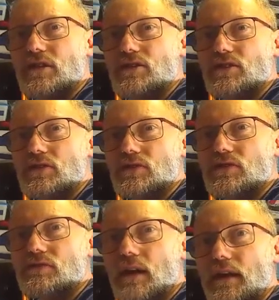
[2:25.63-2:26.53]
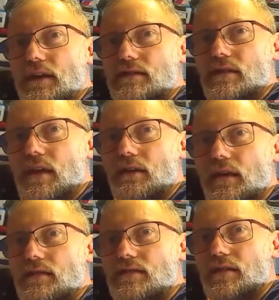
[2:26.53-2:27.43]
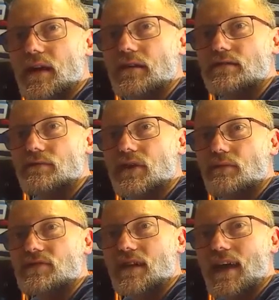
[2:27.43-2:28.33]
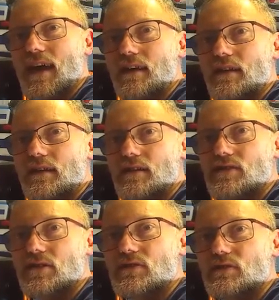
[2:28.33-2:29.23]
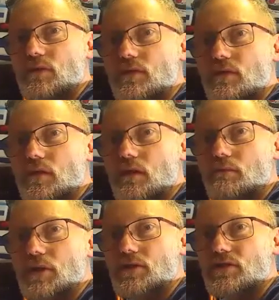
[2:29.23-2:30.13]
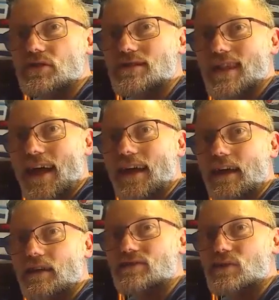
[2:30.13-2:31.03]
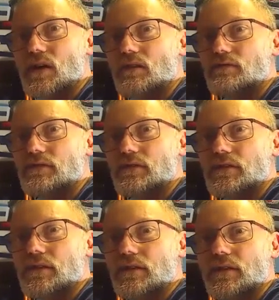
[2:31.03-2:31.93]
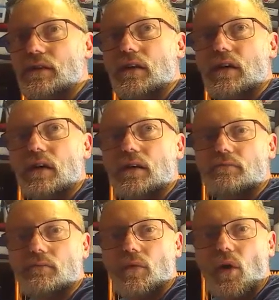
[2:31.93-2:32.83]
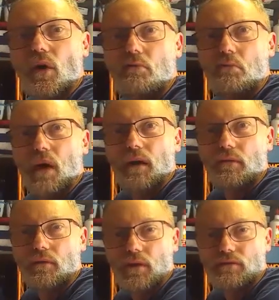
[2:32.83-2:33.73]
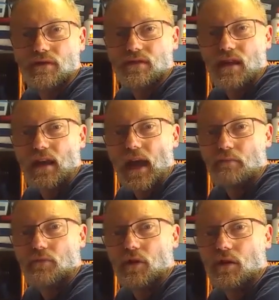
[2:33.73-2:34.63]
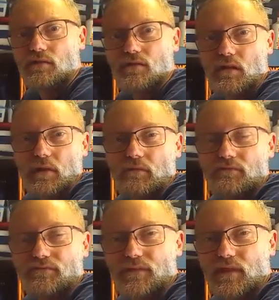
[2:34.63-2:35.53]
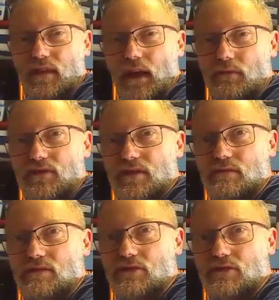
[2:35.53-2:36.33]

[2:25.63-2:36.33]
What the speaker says: issues, and it is the internet. Sometimes I get issues with the computer just lagging as well. Whether it's the camera, I mean, the camera seems to